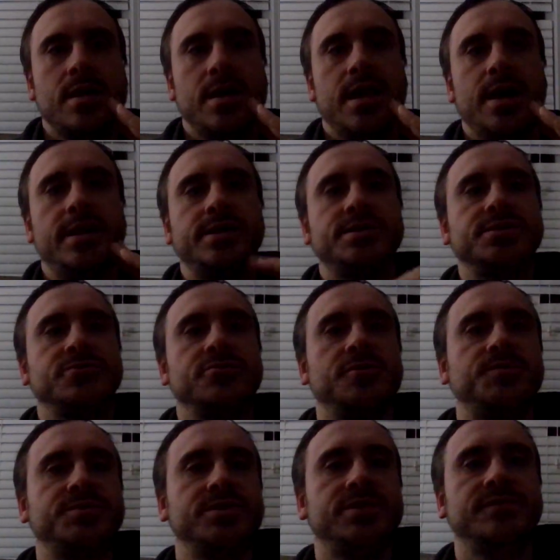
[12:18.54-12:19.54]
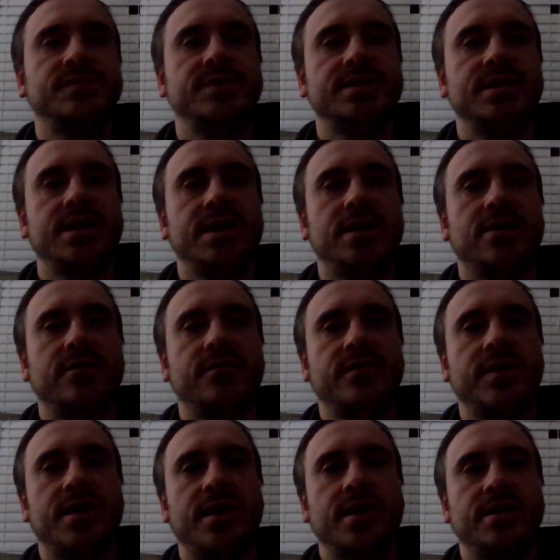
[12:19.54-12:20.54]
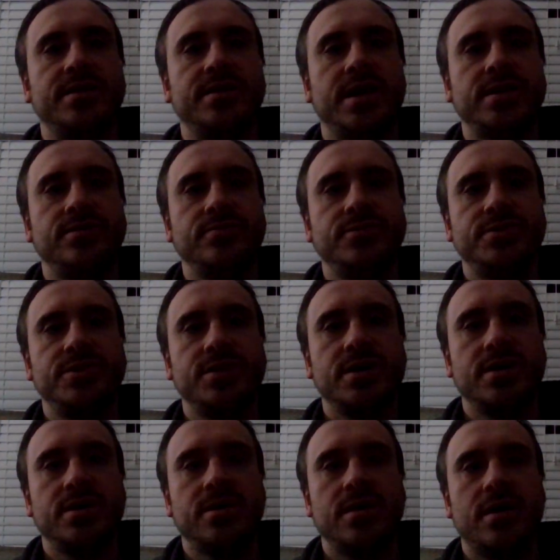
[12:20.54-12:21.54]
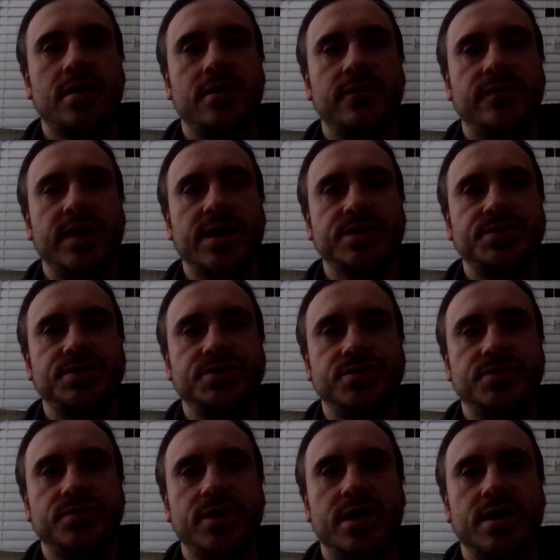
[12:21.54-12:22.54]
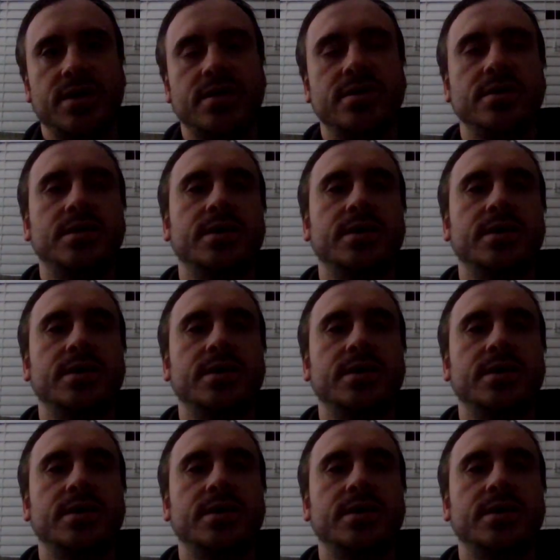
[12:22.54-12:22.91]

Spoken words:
An inscription of King Dedusha of Eshnuna